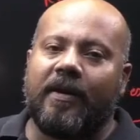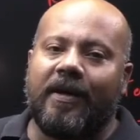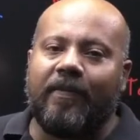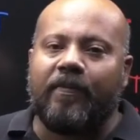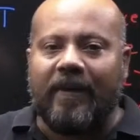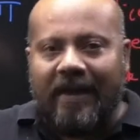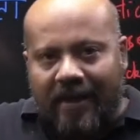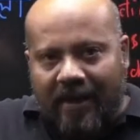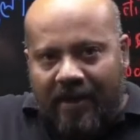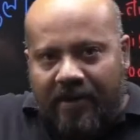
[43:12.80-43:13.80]

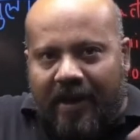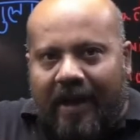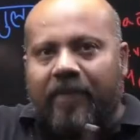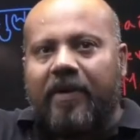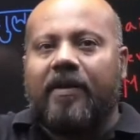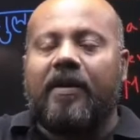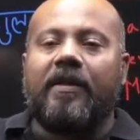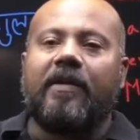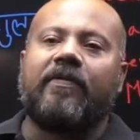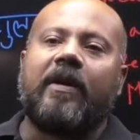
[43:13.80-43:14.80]
completely trapped
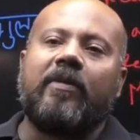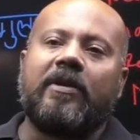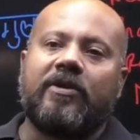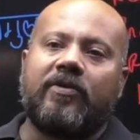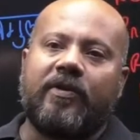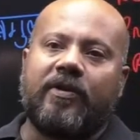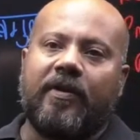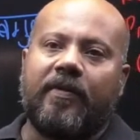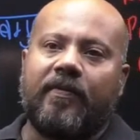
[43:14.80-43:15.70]
in the family situation.